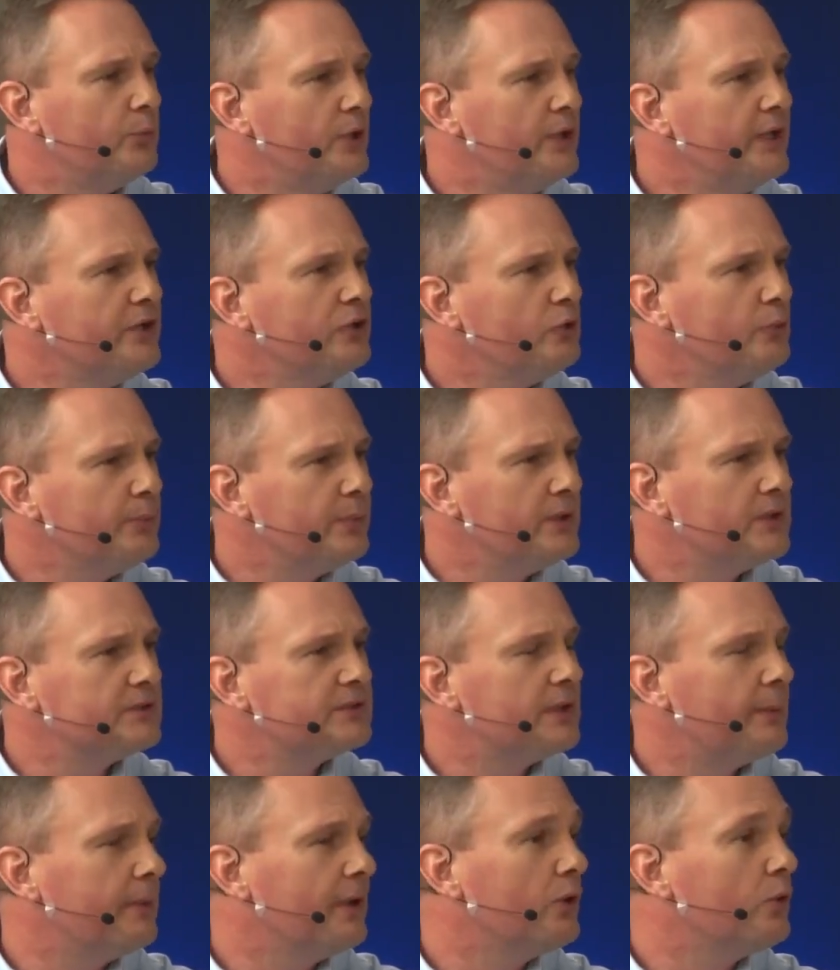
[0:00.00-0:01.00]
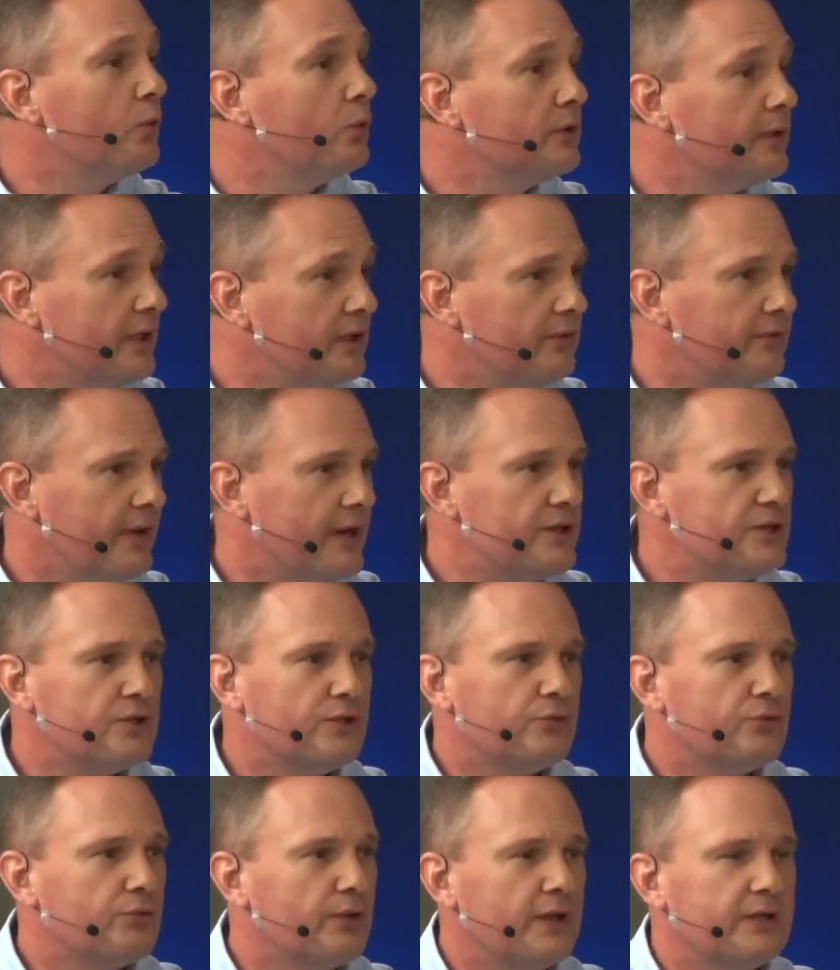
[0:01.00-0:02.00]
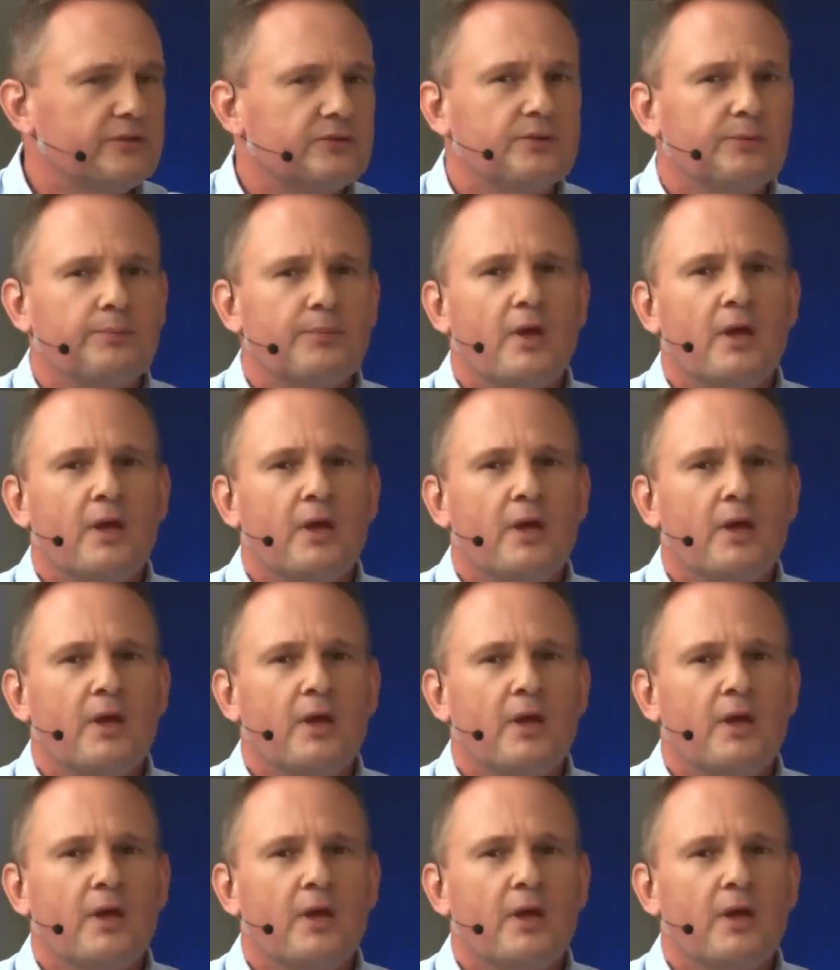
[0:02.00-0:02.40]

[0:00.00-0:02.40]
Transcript: You need to build something called innovation trust.